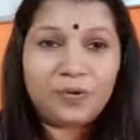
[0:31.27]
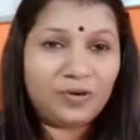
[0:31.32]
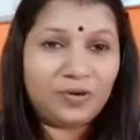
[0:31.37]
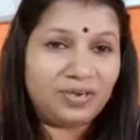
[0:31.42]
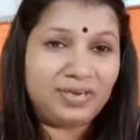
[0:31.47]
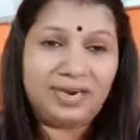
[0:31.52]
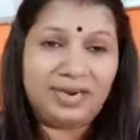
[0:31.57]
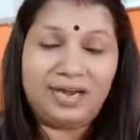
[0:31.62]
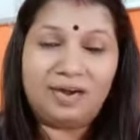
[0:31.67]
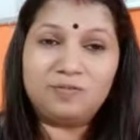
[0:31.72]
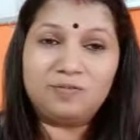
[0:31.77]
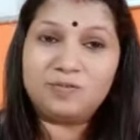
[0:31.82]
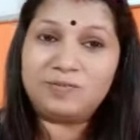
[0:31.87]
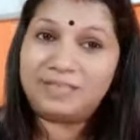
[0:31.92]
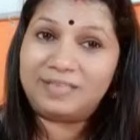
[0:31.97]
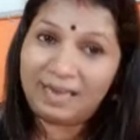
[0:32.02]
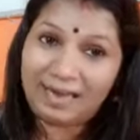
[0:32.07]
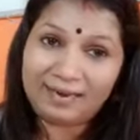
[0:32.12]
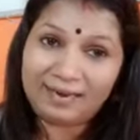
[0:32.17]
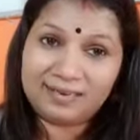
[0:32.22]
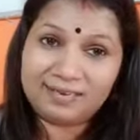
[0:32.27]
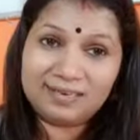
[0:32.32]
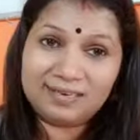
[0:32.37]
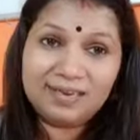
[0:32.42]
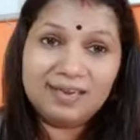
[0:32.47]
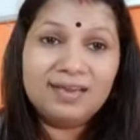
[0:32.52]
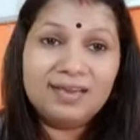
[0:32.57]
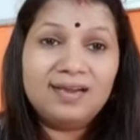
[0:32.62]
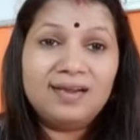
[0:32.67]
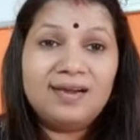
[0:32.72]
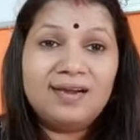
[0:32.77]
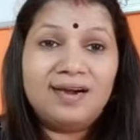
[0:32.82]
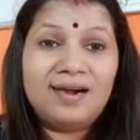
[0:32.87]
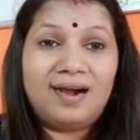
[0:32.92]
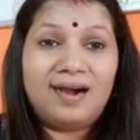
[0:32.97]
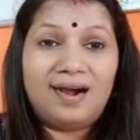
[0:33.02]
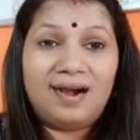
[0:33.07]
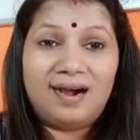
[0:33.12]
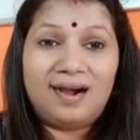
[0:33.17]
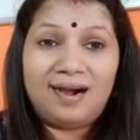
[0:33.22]
pointed out
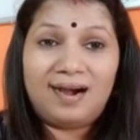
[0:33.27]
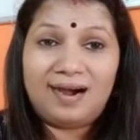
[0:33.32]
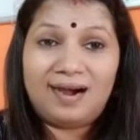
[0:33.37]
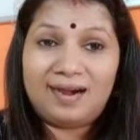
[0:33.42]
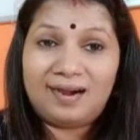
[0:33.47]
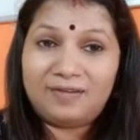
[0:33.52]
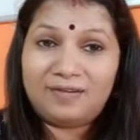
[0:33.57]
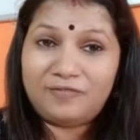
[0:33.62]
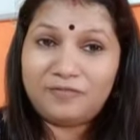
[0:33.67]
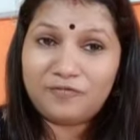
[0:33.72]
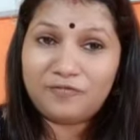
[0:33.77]
that